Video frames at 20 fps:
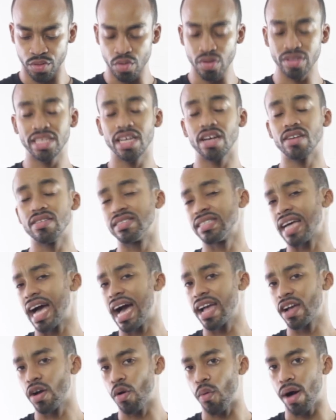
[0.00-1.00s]
can tell it's
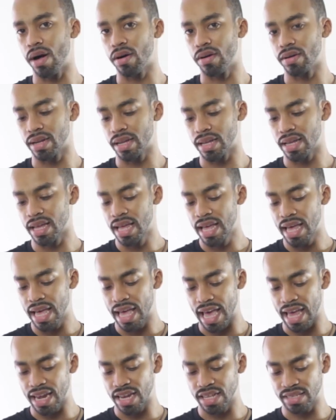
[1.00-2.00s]
high quality,
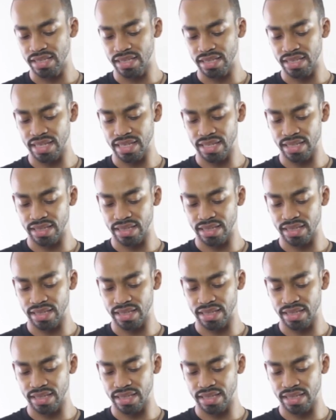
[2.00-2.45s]
and it's